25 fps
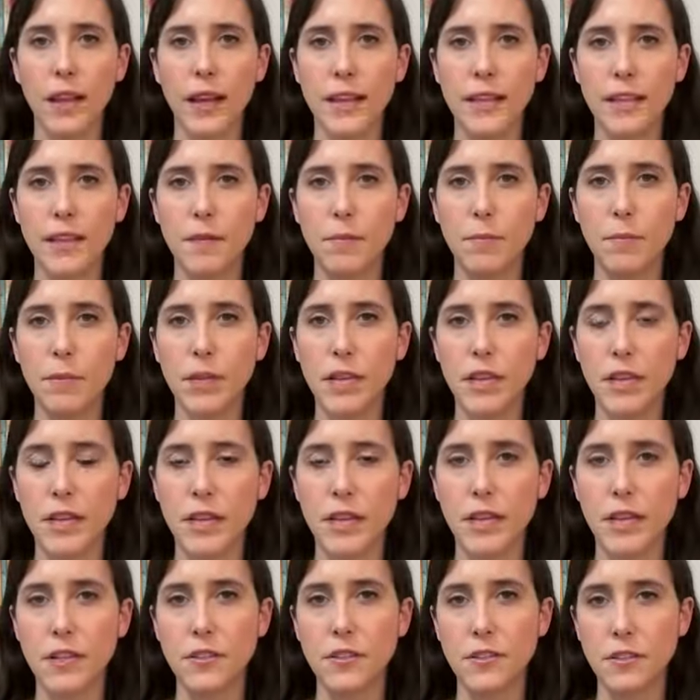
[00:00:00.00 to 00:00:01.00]
A lot of the
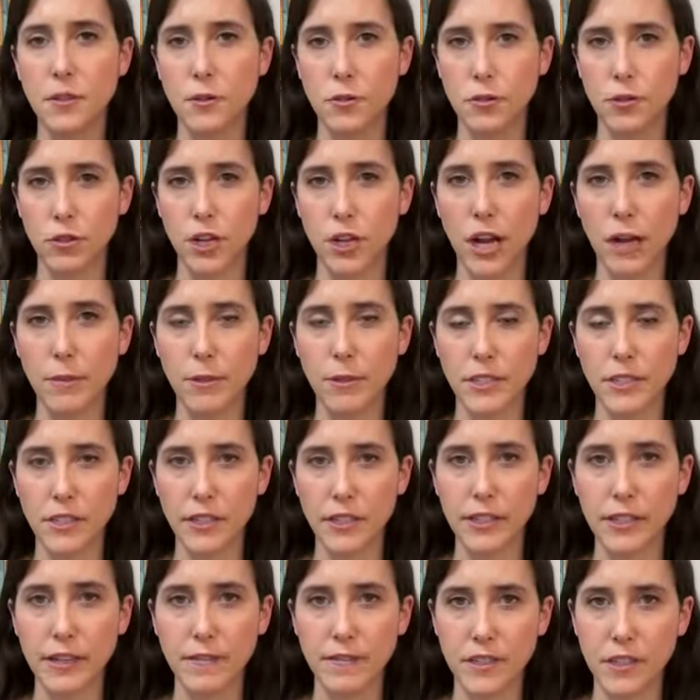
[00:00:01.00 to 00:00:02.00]
media and social
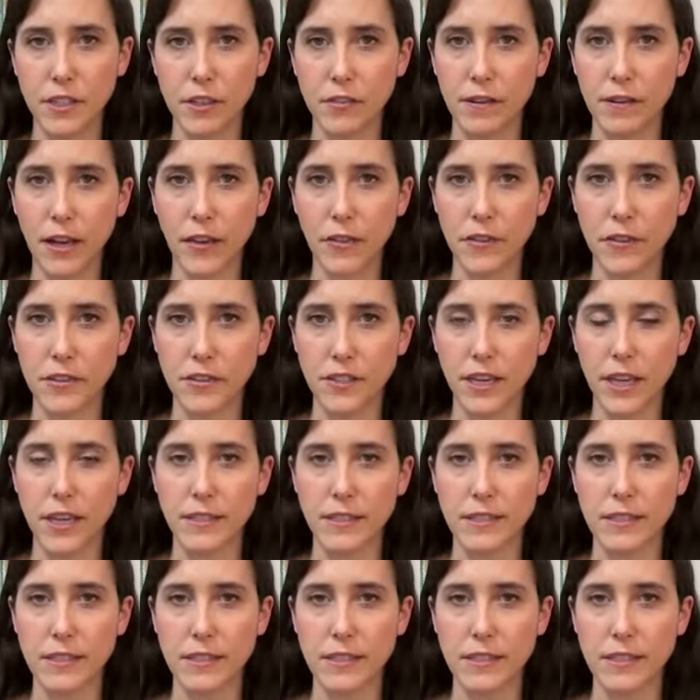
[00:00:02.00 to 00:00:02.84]
commentary I've seen around this